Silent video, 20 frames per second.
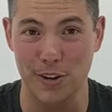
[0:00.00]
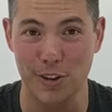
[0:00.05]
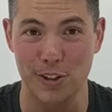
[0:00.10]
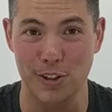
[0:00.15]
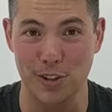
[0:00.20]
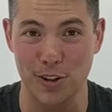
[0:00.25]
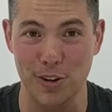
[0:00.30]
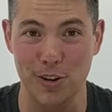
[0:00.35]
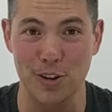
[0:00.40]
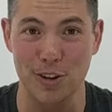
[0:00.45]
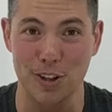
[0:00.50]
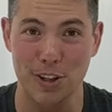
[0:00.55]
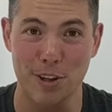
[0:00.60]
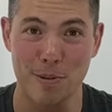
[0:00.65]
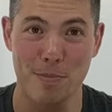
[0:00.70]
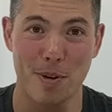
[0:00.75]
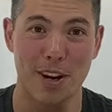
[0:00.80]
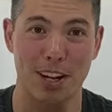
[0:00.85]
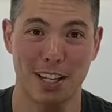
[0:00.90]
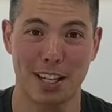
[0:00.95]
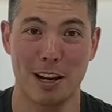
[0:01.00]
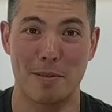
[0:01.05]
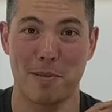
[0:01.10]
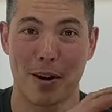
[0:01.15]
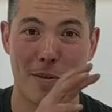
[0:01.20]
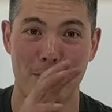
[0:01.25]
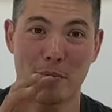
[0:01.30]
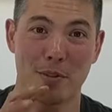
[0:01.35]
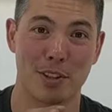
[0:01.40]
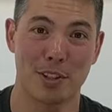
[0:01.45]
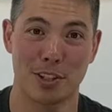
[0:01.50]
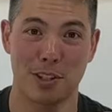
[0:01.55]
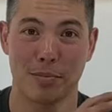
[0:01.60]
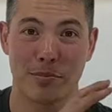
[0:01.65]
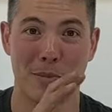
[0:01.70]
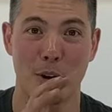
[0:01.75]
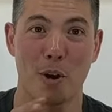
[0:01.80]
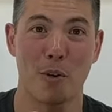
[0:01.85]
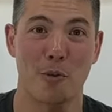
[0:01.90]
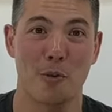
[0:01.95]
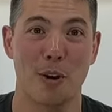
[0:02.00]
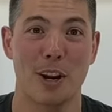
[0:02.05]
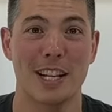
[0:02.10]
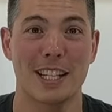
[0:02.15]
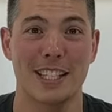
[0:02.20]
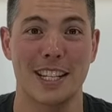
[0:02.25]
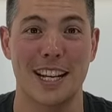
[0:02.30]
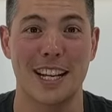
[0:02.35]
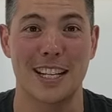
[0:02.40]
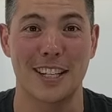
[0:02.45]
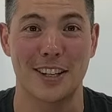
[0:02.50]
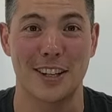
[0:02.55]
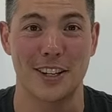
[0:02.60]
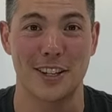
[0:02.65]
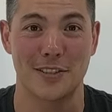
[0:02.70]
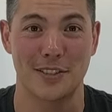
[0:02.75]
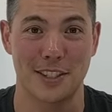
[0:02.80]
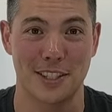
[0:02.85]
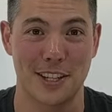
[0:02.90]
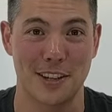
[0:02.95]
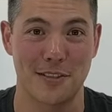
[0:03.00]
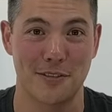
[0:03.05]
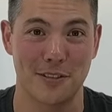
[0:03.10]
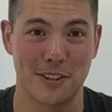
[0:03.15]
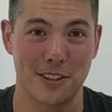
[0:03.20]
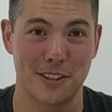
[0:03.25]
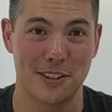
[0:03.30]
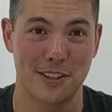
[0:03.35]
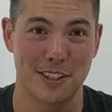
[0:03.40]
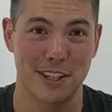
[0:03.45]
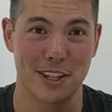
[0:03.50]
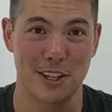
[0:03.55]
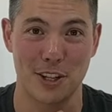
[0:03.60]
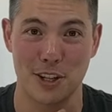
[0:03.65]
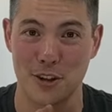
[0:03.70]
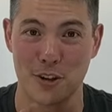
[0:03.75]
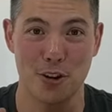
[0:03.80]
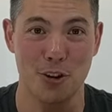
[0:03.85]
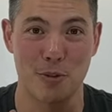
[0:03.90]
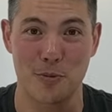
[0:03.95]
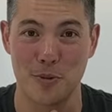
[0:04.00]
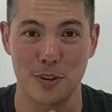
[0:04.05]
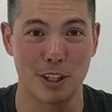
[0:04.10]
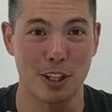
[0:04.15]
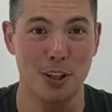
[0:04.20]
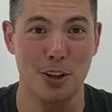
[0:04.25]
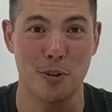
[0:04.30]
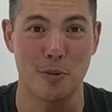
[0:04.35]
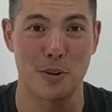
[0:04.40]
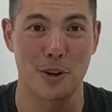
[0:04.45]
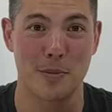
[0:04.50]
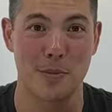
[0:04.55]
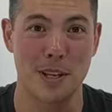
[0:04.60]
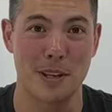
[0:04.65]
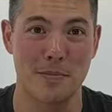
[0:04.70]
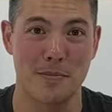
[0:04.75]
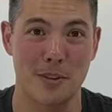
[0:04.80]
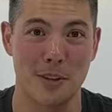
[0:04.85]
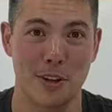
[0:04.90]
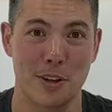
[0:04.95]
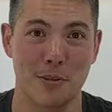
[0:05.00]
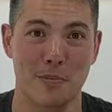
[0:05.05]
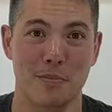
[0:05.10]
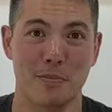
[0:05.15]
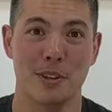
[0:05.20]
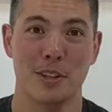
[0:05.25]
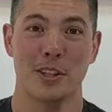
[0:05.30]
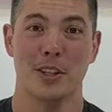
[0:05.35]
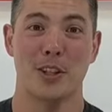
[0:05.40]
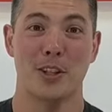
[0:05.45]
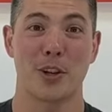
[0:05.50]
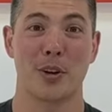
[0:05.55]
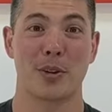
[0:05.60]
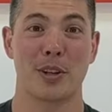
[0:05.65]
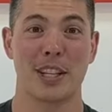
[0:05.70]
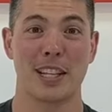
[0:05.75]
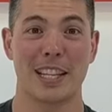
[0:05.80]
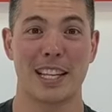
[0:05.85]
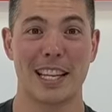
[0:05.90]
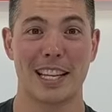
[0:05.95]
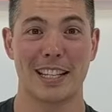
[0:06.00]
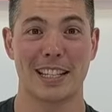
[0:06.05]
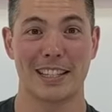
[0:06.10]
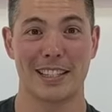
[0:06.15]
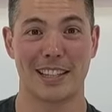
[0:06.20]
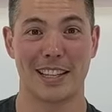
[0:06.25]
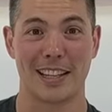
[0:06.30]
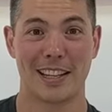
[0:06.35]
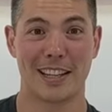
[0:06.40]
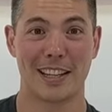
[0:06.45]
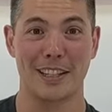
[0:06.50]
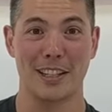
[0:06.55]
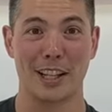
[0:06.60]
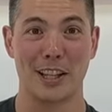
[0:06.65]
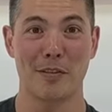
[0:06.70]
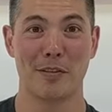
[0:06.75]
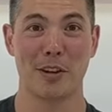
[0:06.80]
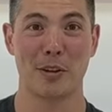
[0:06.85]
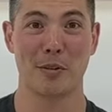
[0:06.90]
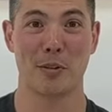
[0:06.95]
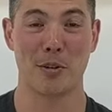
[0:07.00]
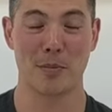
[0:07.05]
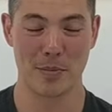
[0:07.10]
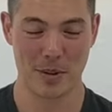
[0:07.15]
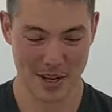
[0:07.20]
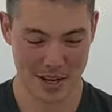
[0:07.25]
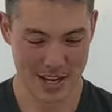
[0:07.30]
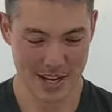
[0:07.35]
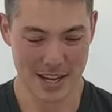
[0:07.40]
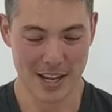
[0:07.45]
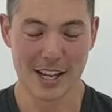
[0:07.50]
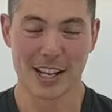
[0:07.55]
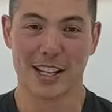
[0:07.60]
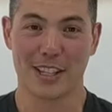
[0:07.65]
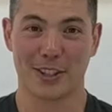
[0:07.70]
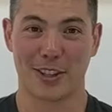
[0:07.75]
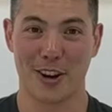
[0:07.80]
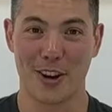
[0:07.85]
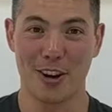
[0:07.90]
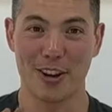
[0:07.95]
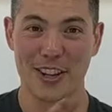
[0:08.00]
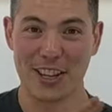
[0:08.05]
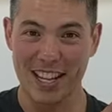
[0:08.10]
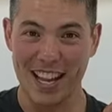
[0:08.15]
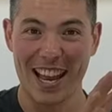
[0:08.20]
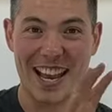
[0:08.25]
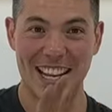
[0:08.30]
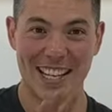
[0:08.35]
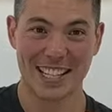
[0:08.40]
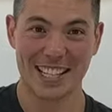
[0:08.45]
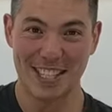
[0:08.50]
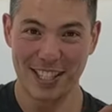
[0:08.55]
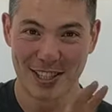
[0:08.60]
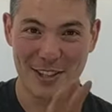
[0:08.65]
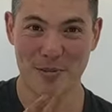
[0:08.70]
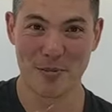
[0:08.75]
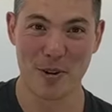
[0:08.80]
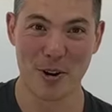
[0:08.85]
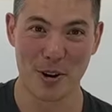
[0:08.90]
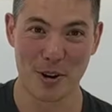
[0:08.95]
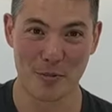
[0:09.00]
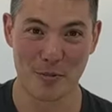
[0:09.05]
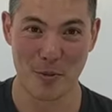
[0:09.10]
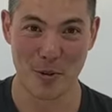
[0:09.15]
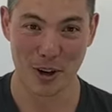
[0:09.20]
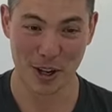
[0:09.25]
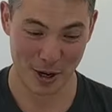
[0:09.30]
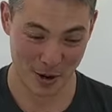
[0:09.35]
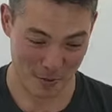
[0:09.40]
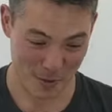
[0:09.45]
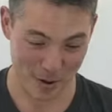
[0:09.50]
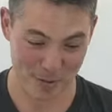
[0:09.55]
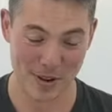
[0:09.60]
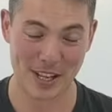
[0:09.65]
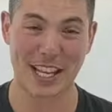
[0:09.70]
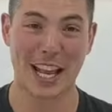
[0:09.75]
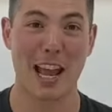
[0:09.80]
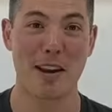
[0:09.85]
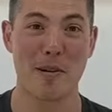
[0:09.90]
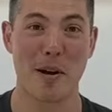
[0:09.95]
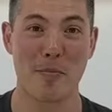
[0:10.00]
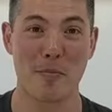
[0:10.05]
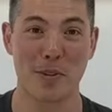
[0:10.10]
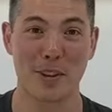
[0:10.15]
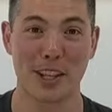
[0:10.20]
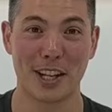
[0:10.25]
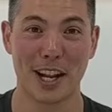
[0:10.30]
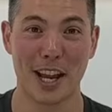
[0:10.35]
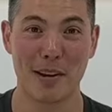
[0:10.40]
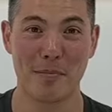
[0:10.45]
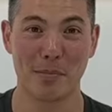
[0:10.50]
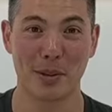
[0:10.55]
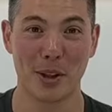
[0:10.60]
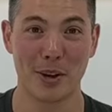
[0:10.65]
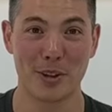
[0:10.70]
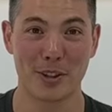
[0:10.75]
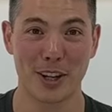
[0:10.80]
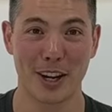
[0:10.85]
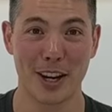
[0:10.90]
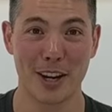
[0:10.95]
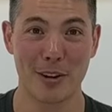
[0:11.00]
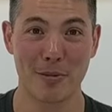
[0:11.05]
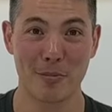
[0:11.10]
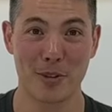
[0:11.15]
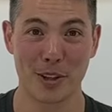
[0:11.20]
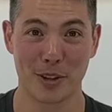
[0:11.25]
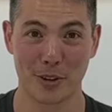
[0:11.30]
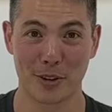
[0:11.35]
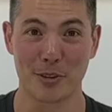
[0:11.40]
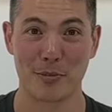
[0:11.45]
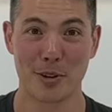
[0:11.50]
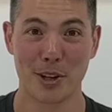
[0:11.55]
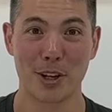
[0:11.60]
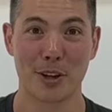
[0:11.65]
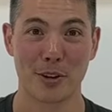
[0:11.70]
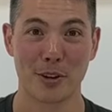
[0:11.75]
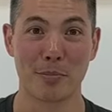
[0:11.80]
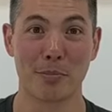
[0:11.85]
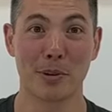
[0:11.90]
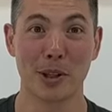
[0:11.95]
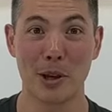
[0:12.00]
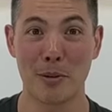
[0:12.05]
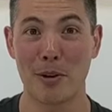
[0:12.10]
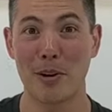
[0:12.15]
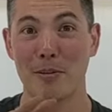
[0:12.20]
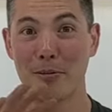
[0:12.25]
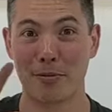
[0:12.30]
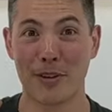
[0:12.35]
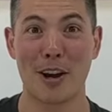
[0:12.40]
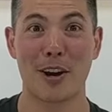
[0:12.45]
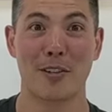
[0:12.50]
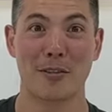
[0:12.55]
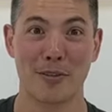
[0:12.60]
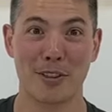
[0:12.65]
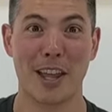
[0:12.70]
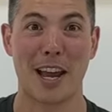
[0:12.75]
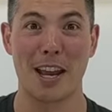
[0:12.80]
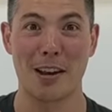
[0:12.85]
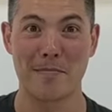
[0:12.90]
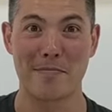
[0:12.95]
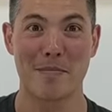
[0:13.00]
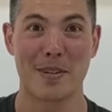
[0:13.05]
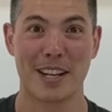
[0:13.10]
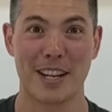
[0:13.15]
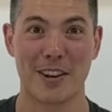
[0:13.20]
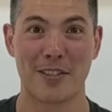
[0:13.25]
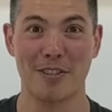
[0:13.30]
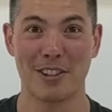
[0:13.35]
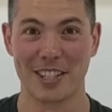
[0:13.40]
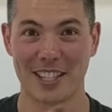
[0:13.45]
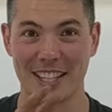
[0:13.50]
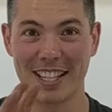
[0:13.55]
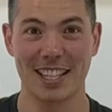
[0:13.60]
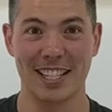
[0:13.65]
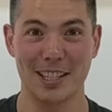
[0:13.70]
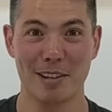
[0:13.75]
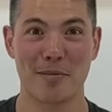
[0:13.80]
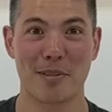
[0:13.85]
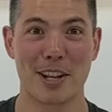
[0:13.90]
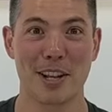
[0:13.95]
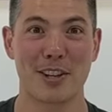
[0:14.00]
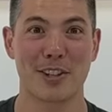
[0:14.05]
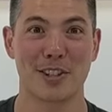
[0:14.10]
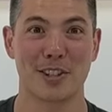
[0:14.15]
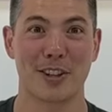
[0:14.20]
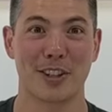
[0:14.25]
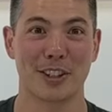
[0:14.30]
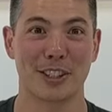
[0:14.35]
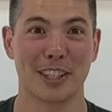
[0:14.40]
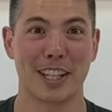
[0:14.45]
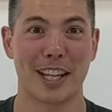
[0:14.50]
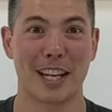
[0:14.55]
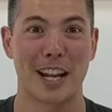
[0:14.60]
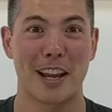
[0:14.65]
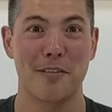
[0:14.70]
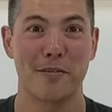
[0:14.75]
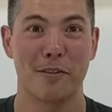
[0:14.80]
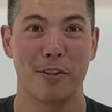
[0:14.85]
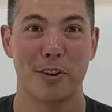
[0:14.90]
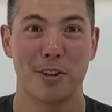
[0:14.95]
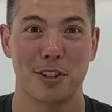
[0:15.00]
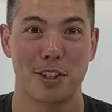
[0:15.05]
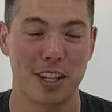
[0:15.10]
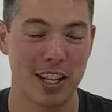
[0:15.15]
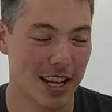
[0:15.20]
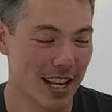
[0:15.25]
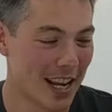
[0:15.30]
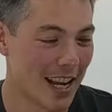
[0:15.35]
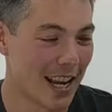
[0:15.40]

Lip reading: on its own, you might come up with some over 18 kind of stuff that you really don't want to be showing your kids in the living room. So yeah, just a word of warning, when we came up with the name BlowTie, we thought it'd be a good blow off valve name, but obviously somebody else got to that name first.